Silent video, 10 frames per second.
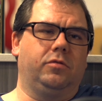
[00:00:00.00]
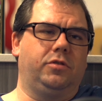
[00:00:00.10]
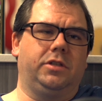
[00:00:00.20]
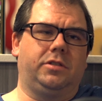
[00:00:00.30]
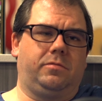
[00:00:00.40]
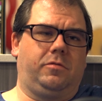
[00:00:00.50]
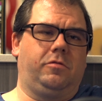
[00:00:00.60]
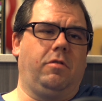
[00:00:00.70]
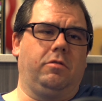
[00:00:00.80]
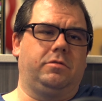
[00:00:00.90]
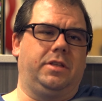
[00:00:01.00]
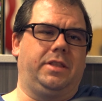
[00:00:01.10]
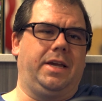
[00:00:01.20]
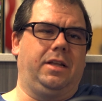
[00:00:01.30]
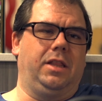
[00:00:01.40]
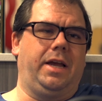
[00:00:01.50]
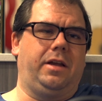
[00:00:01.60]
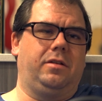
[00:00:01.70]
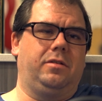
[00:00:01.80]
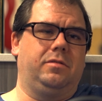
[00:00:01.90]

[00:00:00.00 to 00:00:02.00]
or just quotes that they like,